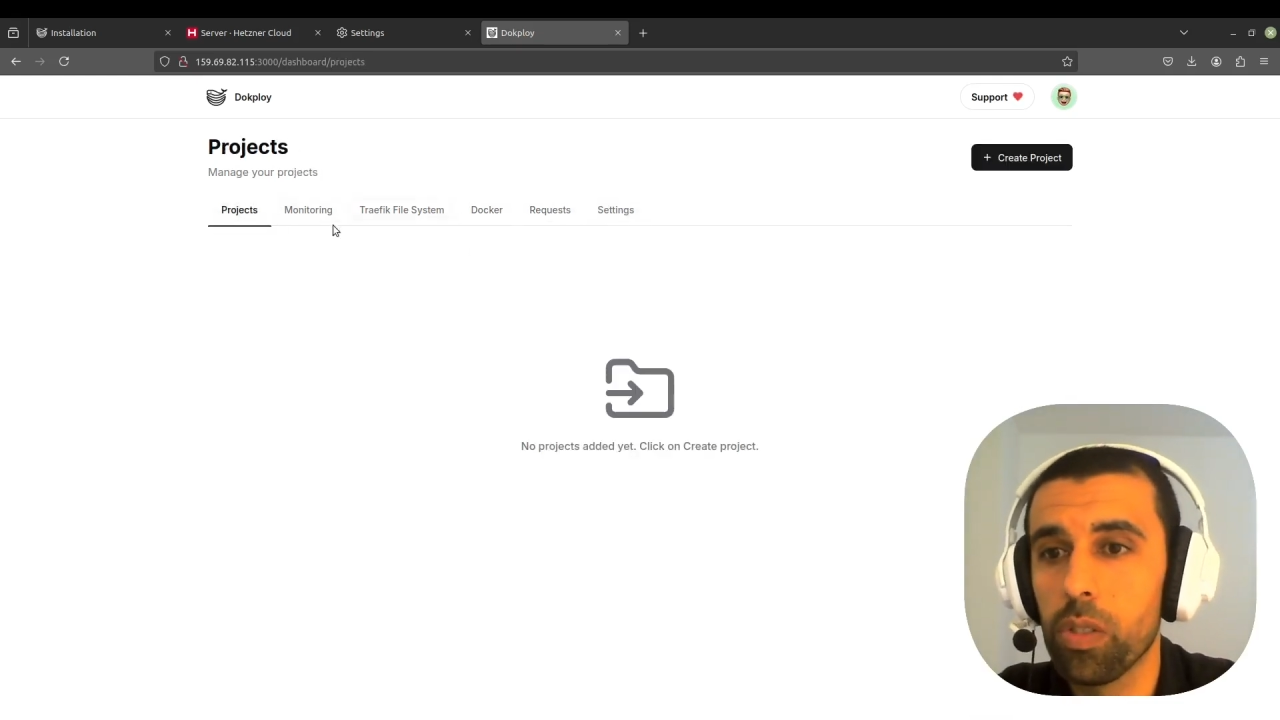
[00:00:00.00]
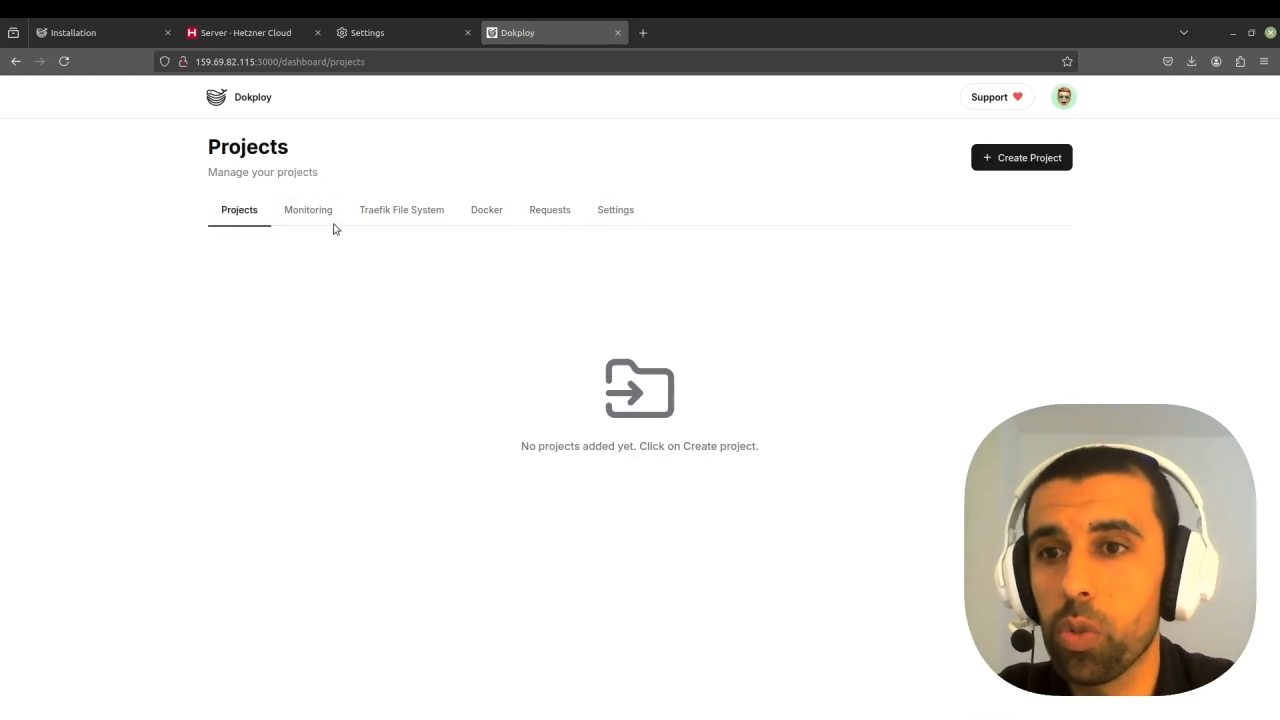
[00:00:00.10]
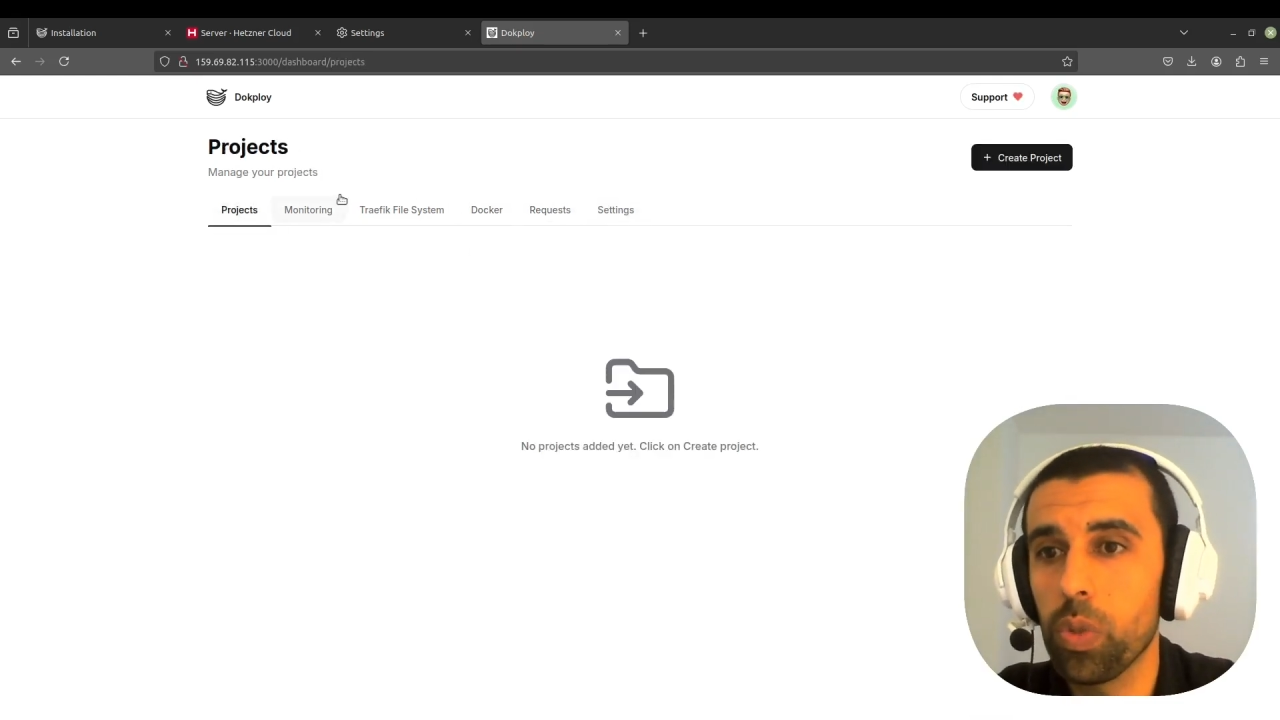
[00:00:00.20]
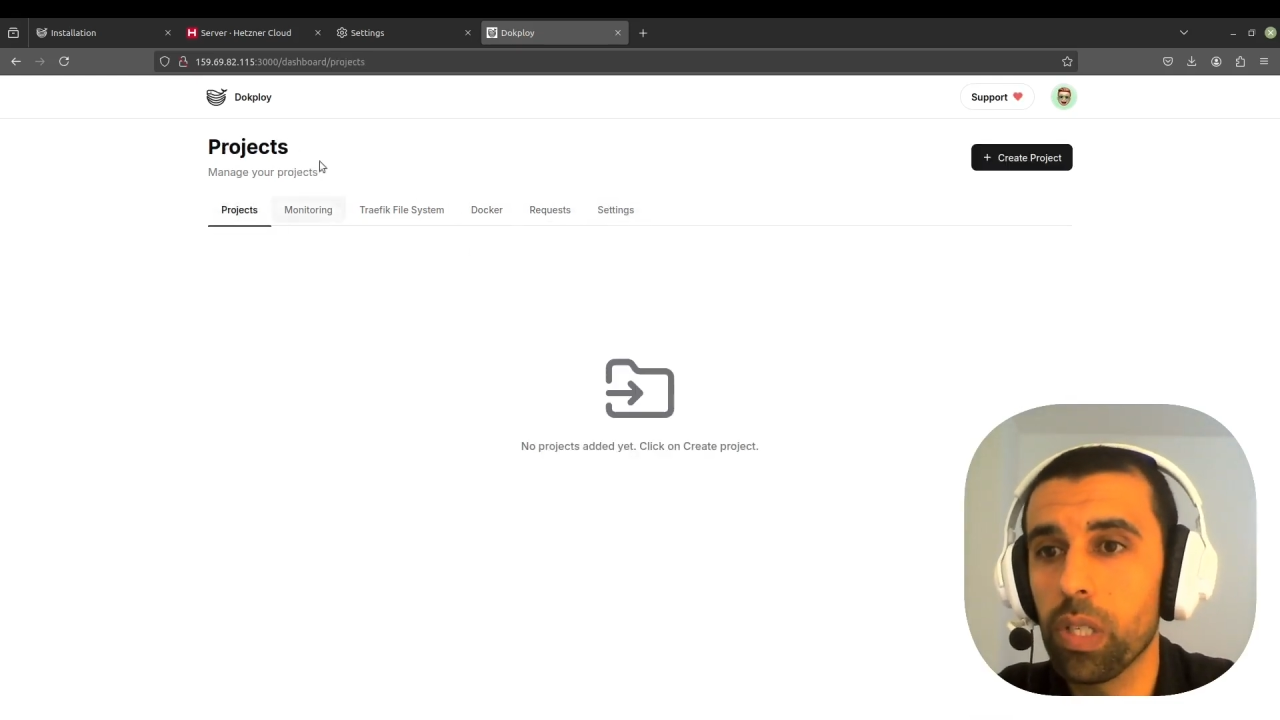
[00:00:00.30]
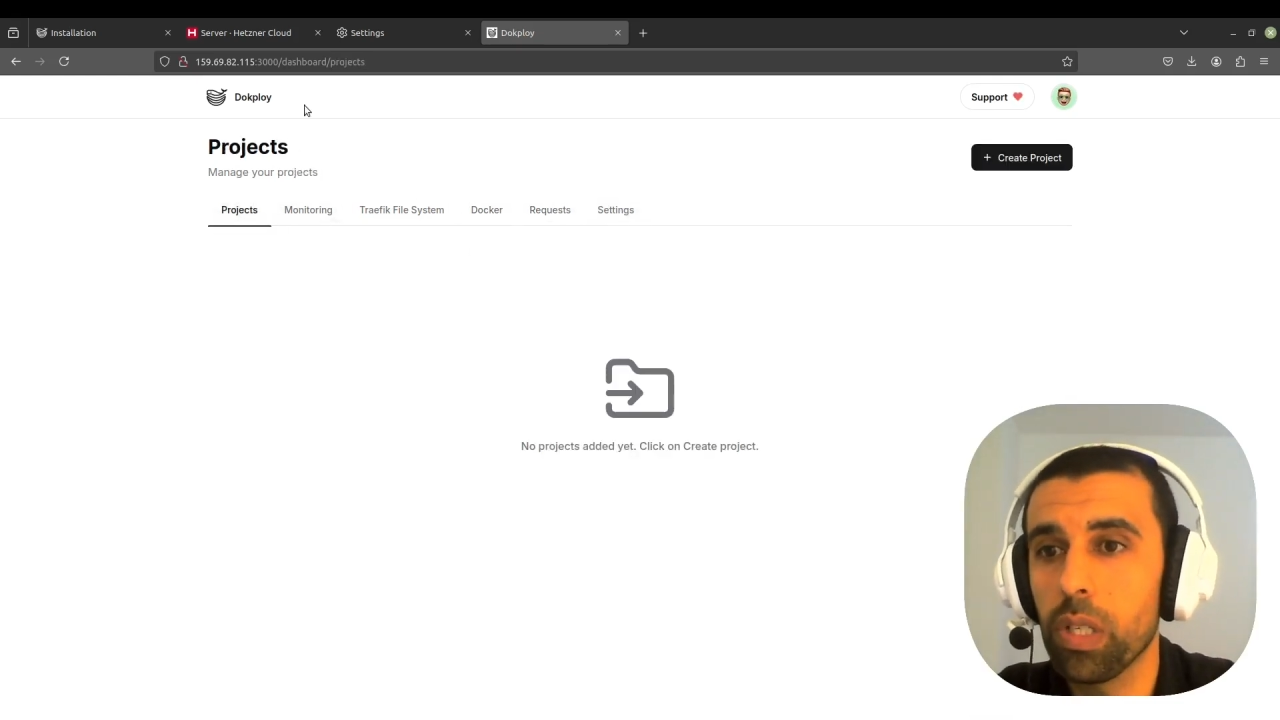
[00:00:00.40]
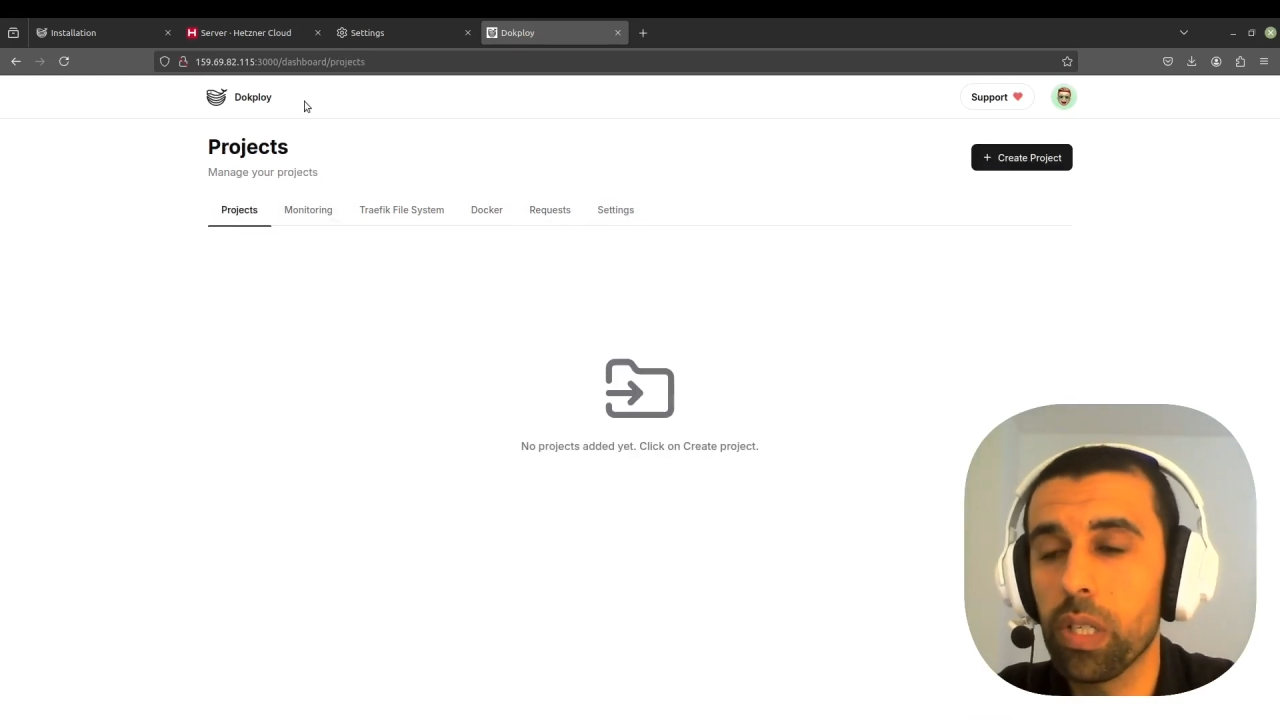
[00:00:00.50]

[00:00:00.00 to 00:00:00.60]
so we can